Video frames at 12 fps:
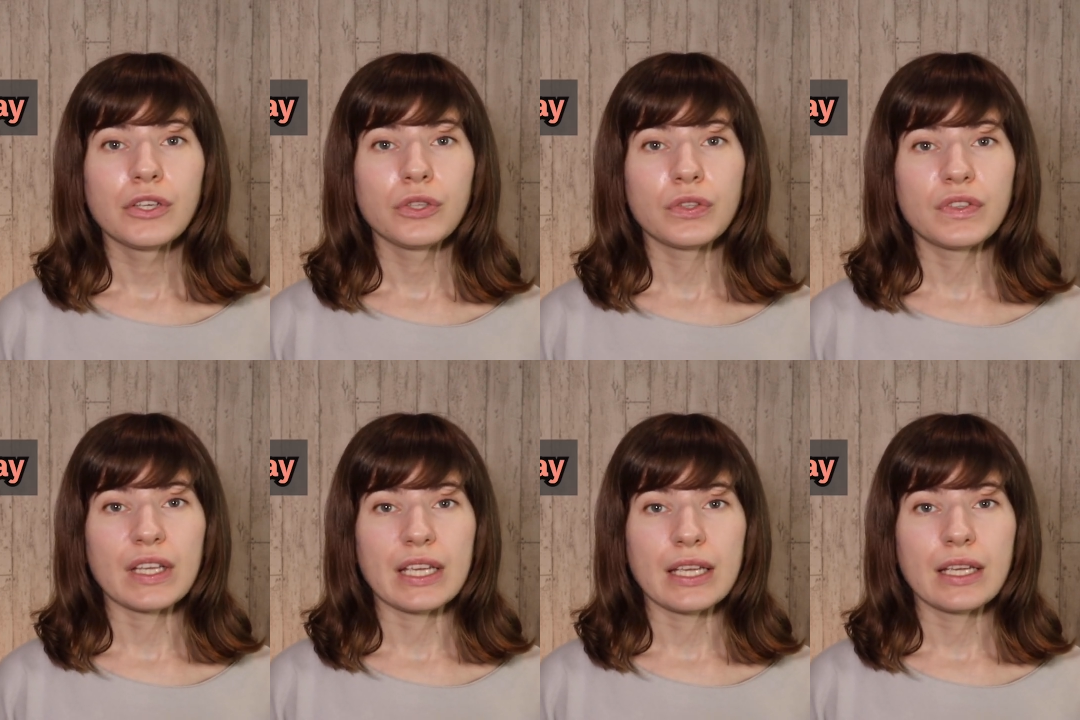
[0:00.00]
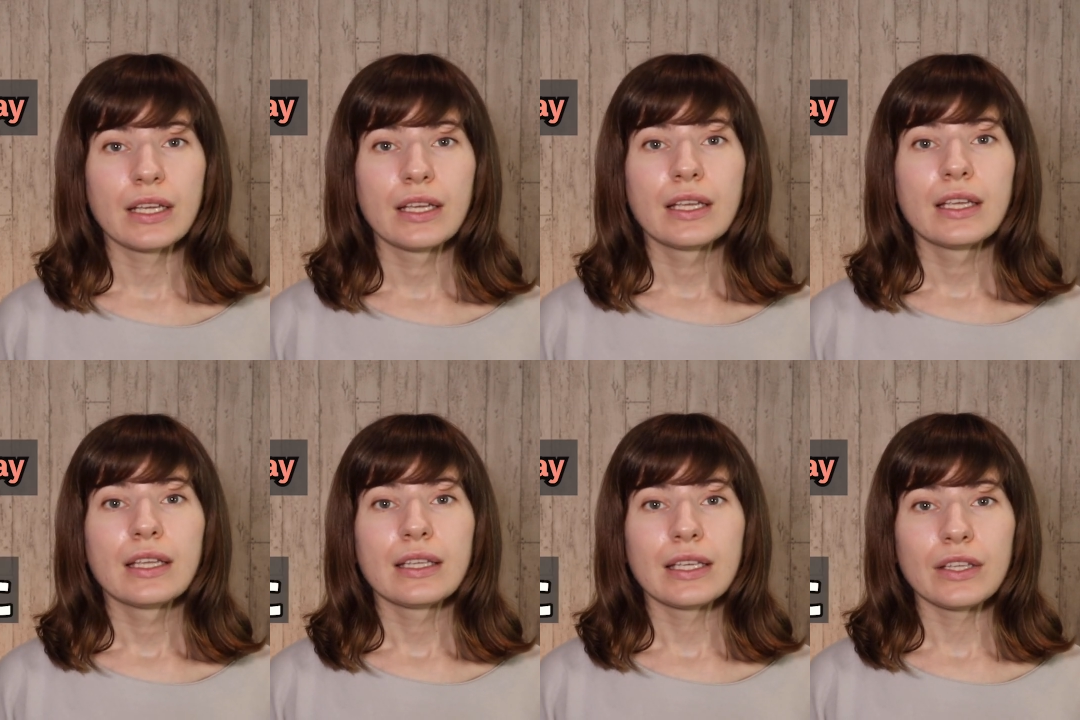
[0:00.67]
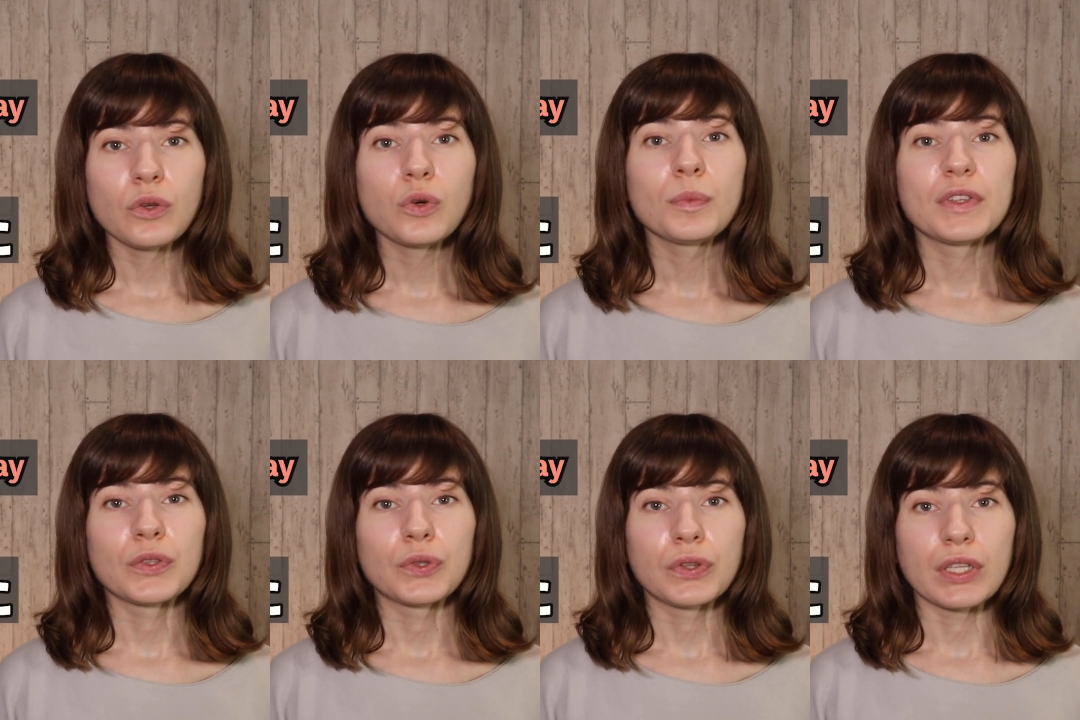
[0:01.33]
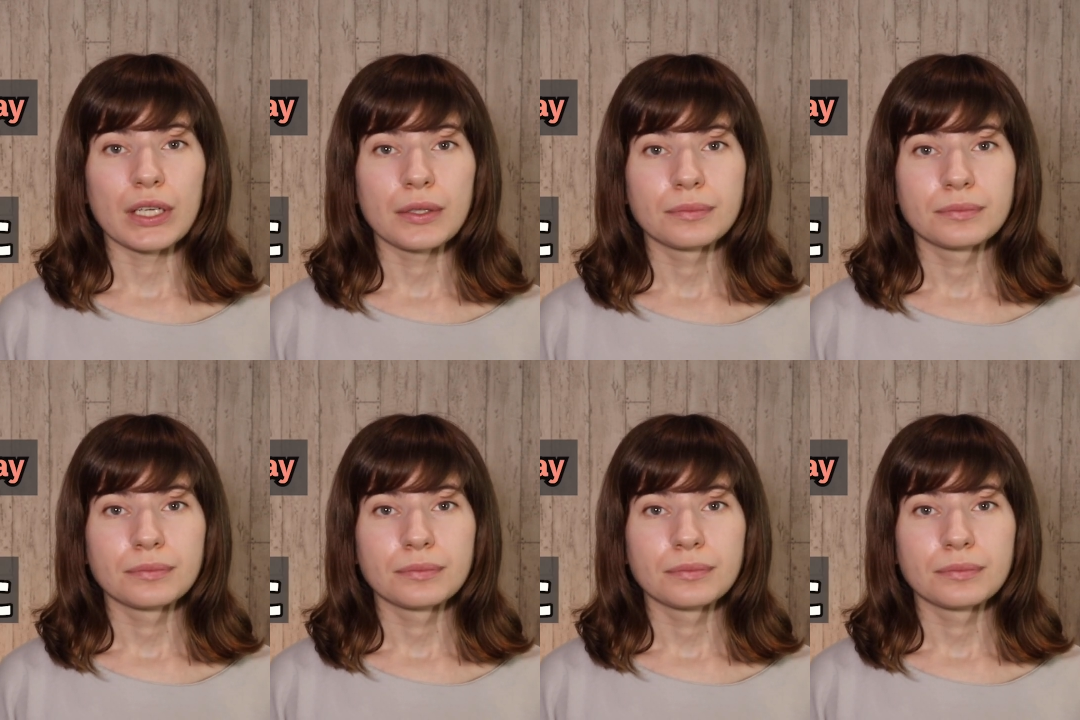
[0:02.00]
you say kino misutta.